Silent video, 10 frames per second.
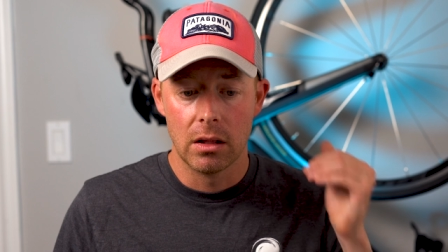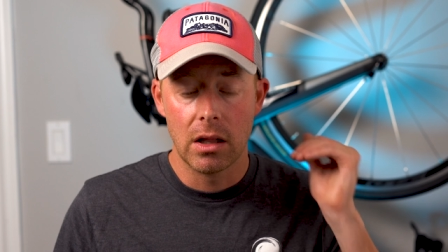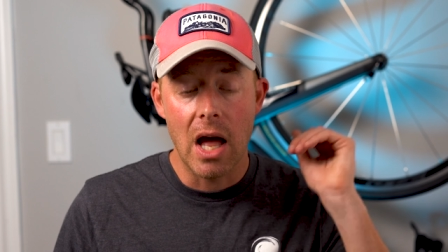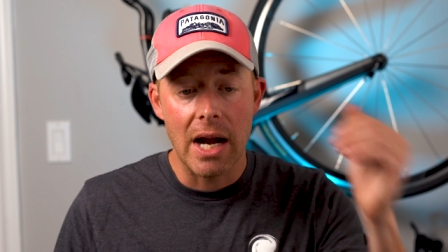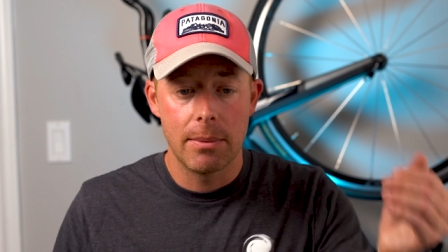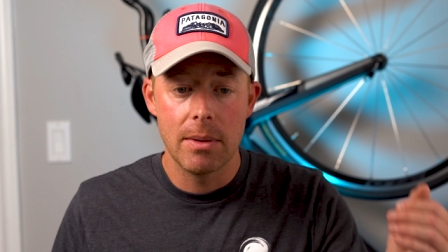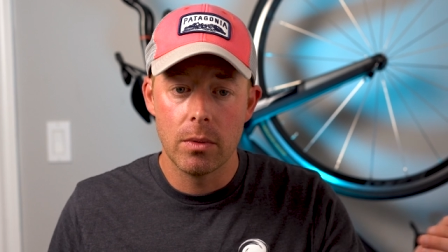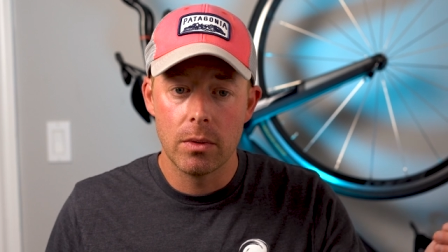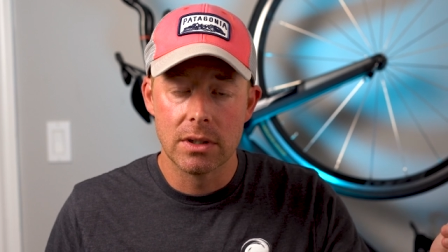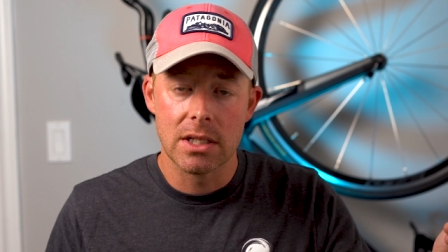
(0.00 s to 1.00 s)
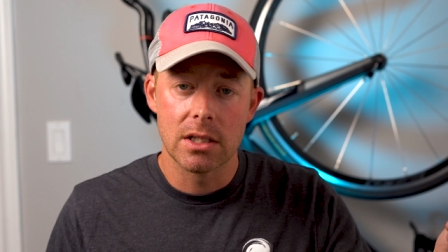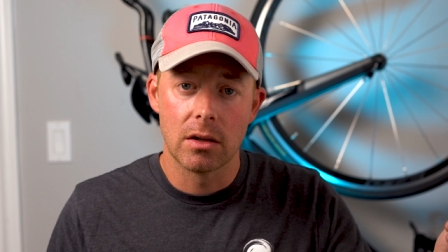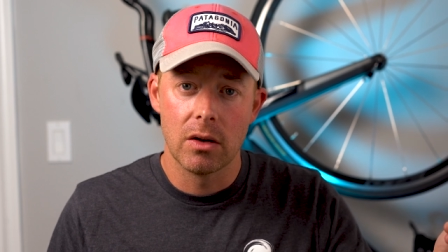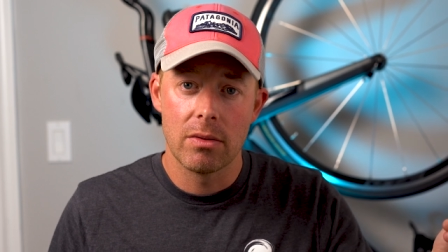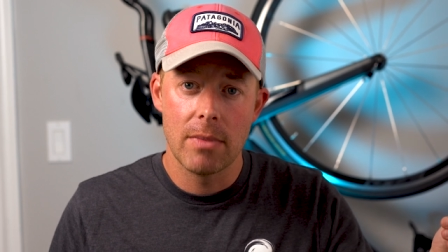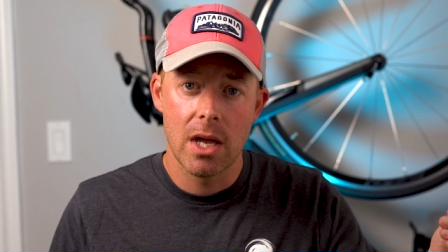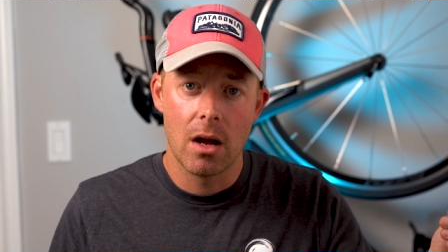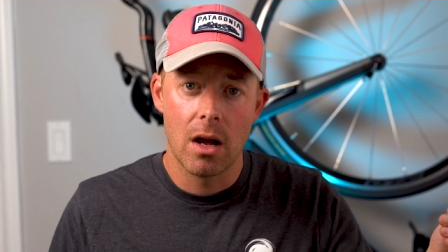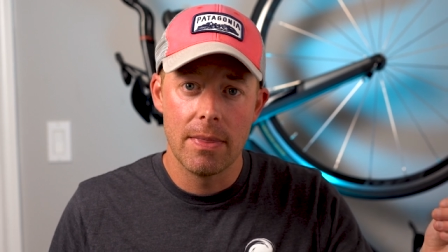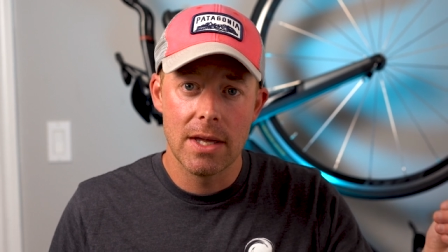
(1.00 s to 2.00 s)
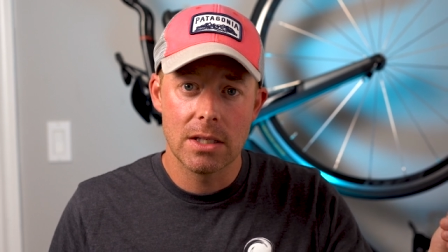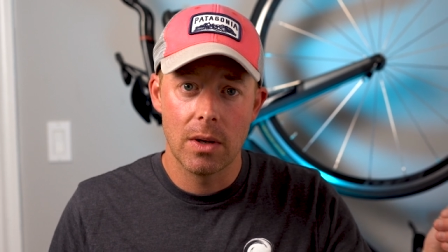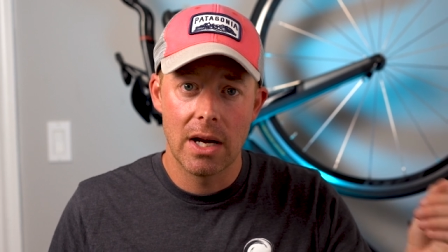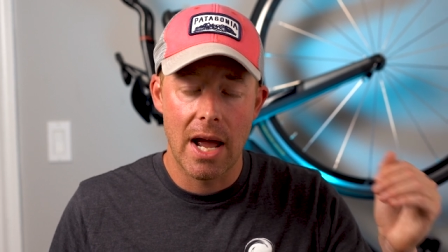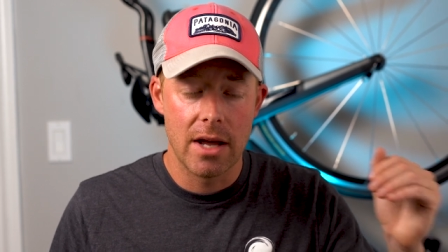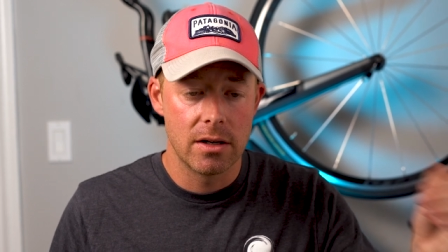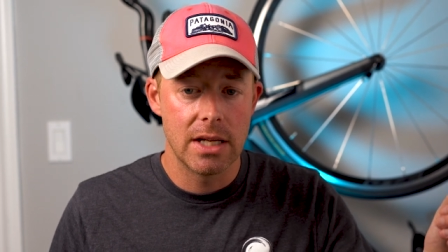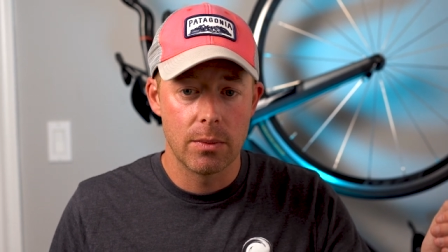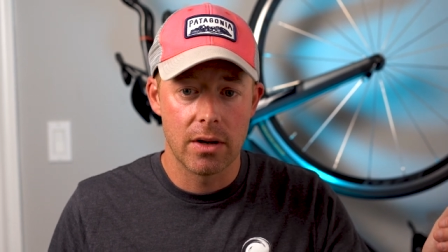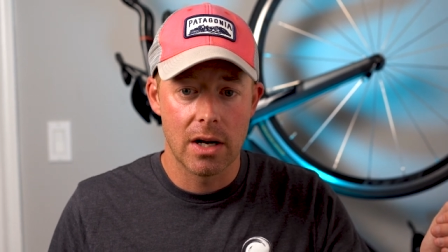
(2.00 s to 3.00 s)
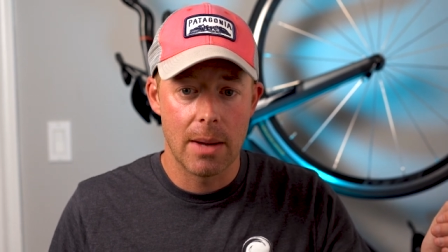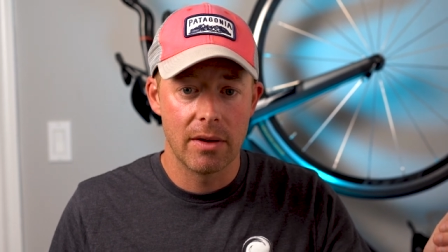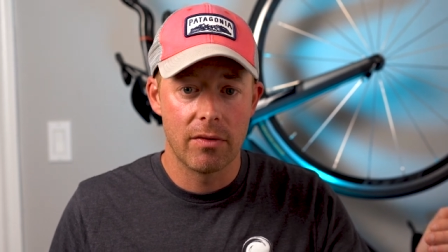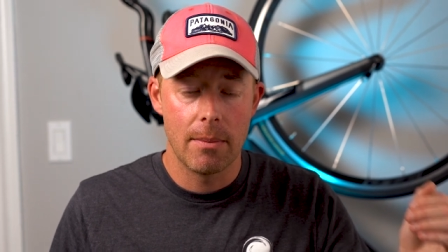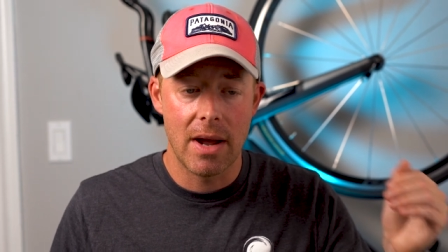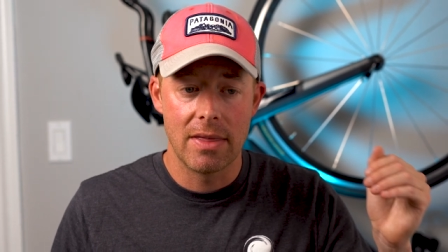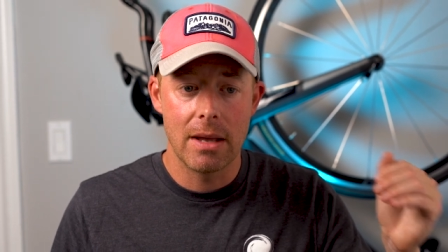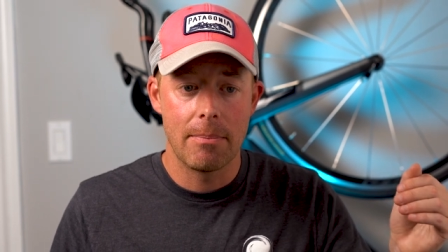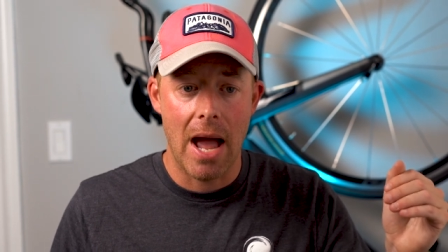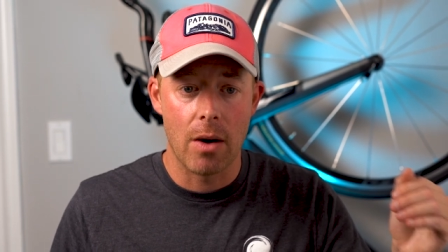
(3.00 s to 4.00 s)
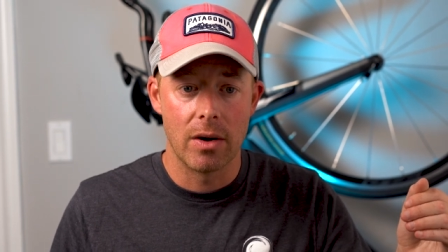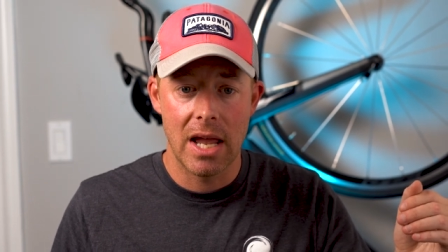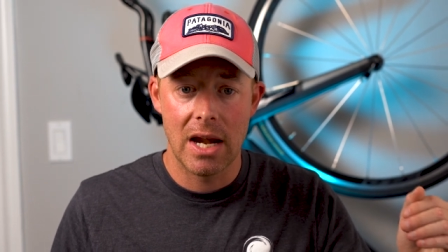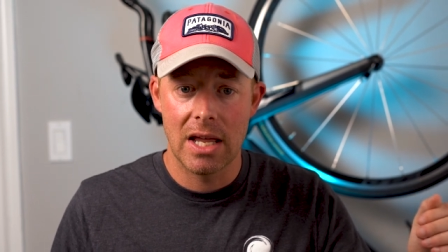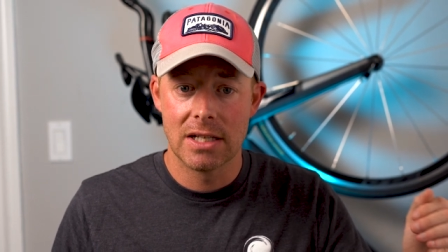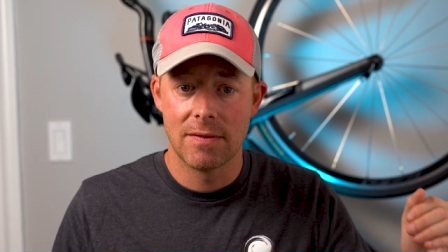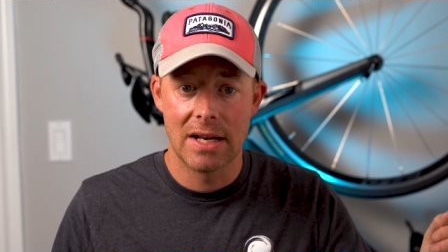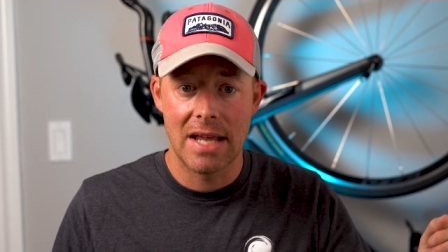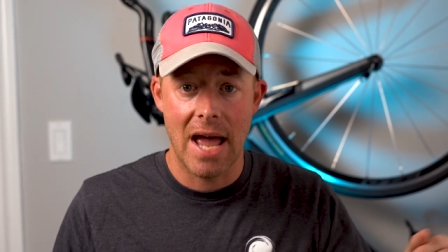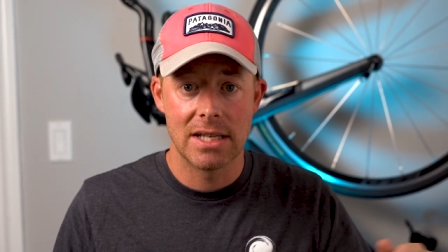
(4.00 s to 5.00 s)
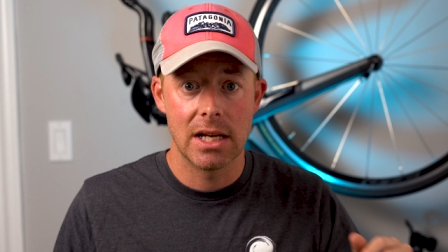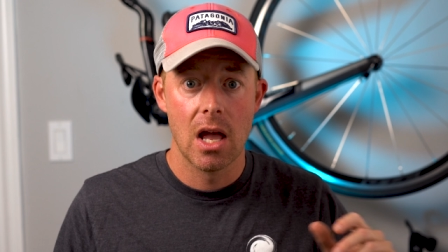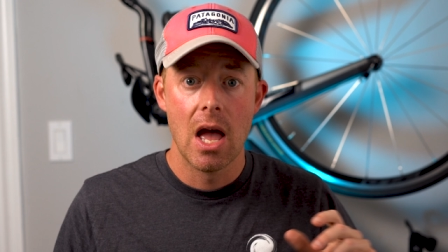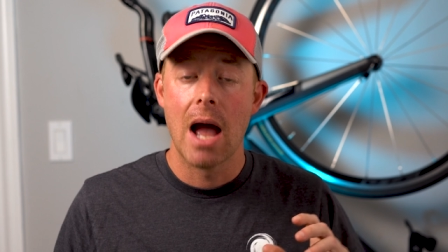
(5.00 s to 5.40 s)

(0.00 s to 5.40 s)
a lot of people will disagree with me on this one and I understand where they're coming from. I think power data is fantastic.